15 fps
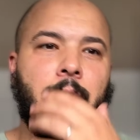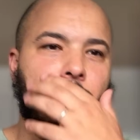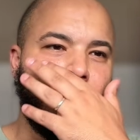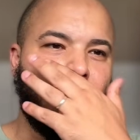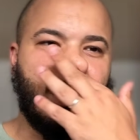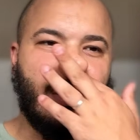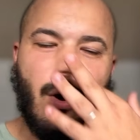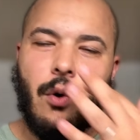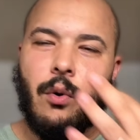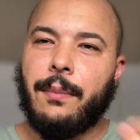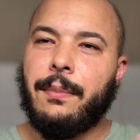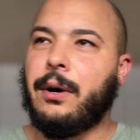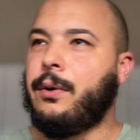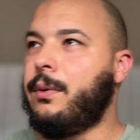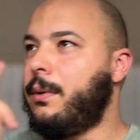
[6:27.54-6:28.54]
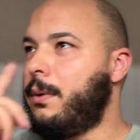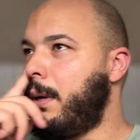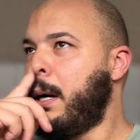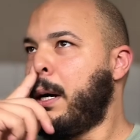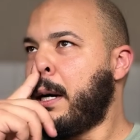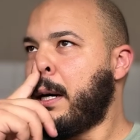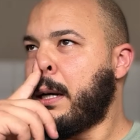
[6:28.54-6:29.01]
We know about
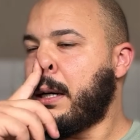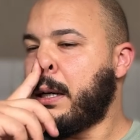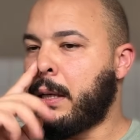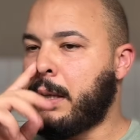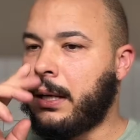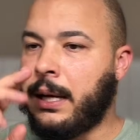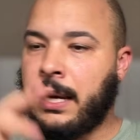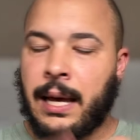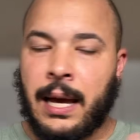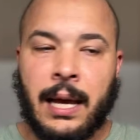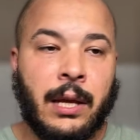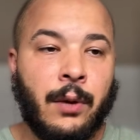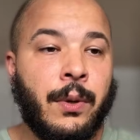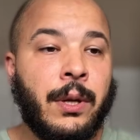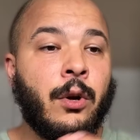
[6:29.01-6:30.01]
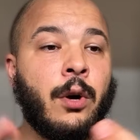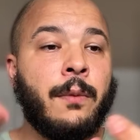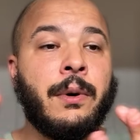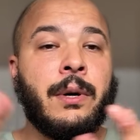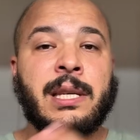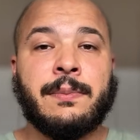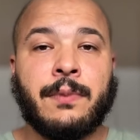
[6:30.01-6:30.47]
Al Ahli, we know
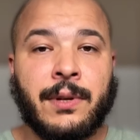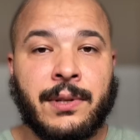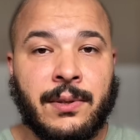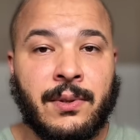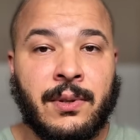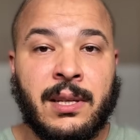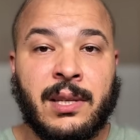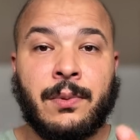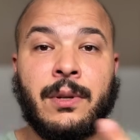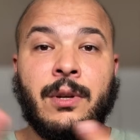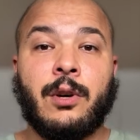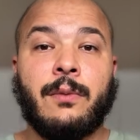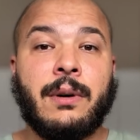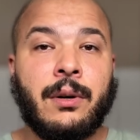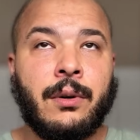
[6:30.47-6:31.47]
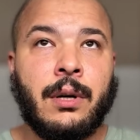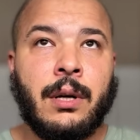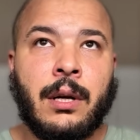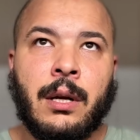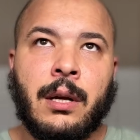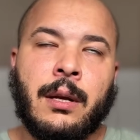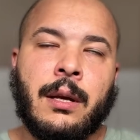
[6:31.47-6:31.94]
about Esperance Tunis, we know about,
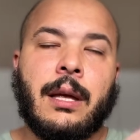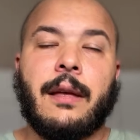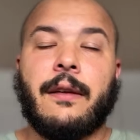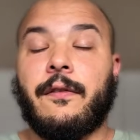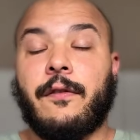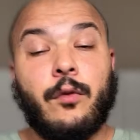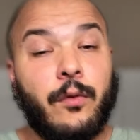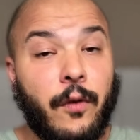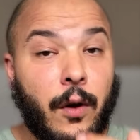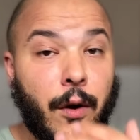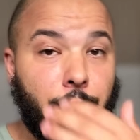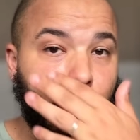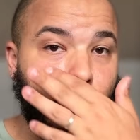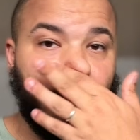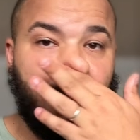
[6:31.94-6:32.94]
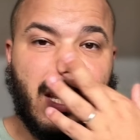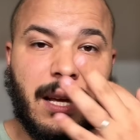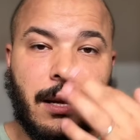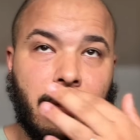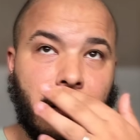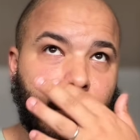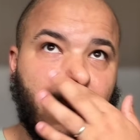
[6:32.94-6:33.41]
if you want to throw
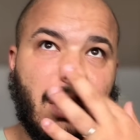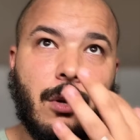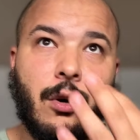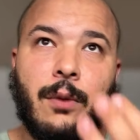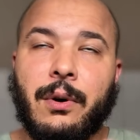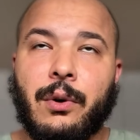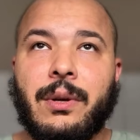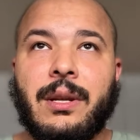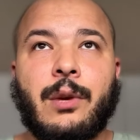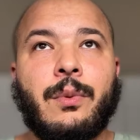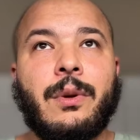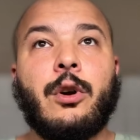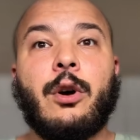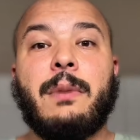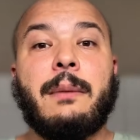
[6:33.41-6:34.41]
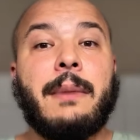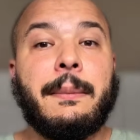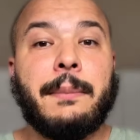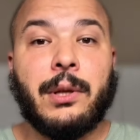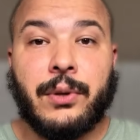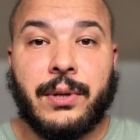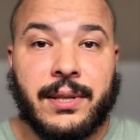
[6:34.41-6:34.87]
Wydad in there, we know about Wydad, we know about
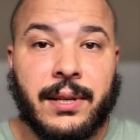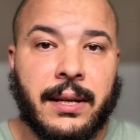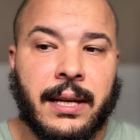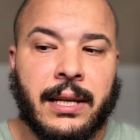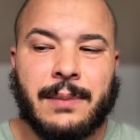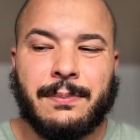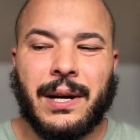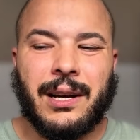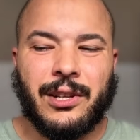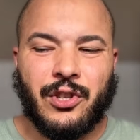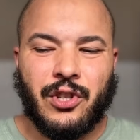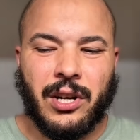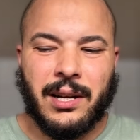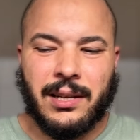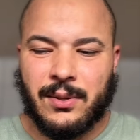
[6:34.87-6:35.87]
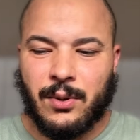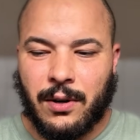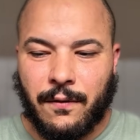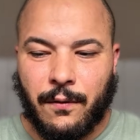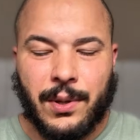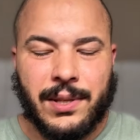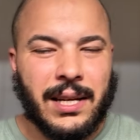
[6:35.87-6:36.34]
Mamelodi Sundowns, but Algeria sort
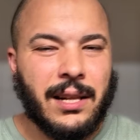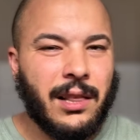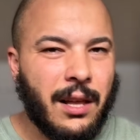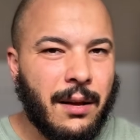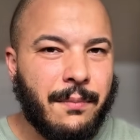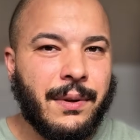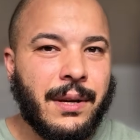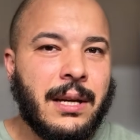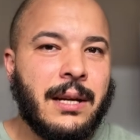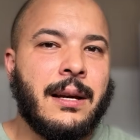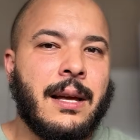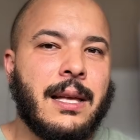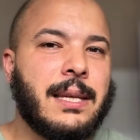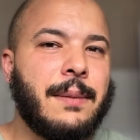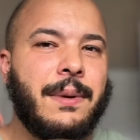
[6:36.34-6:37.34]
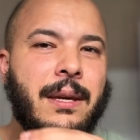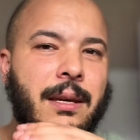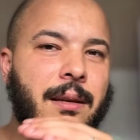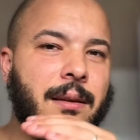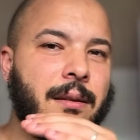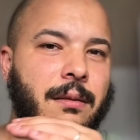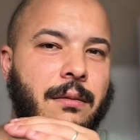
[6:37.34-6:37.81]
of wants a club to
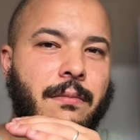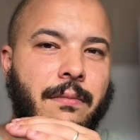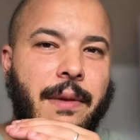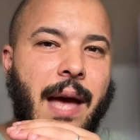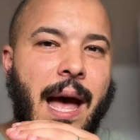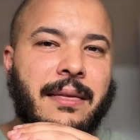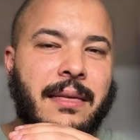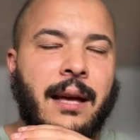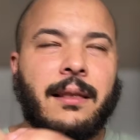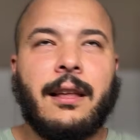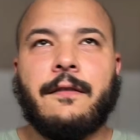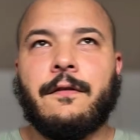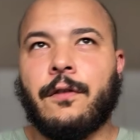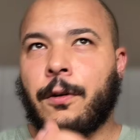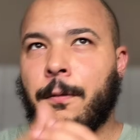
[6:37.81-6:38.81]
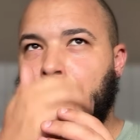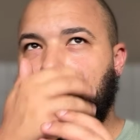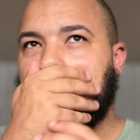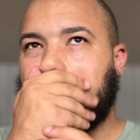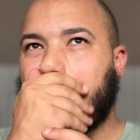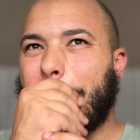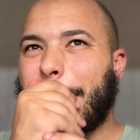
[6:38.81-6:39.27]
be at that level.
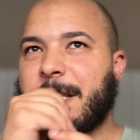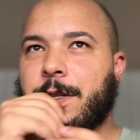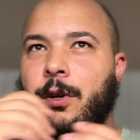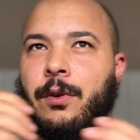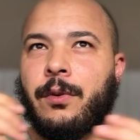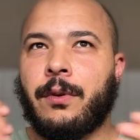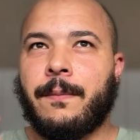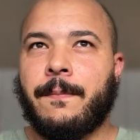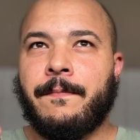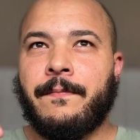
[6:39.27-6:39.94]
And so